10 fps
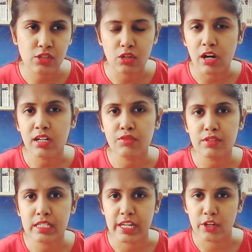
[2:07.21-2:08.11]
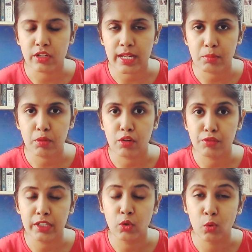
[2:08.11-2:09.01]
sort of a stereotype of
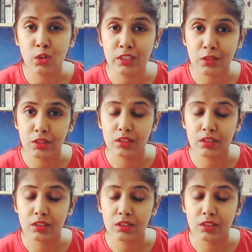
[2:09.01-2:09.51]
an old